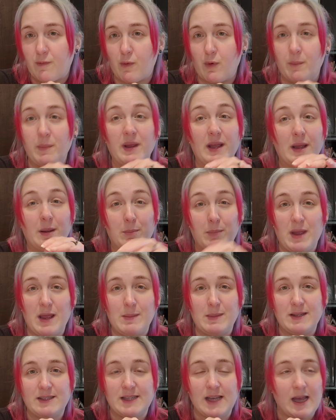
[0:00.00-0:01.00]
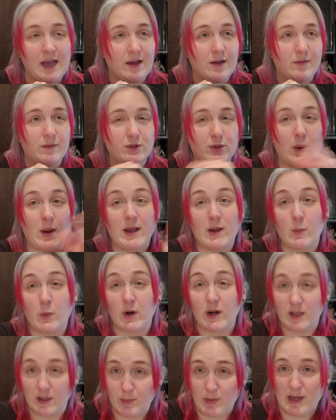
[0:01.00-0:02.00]
for being babysat so I can
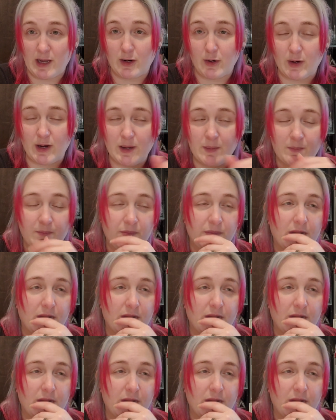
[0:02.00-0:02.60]
work at the bakery.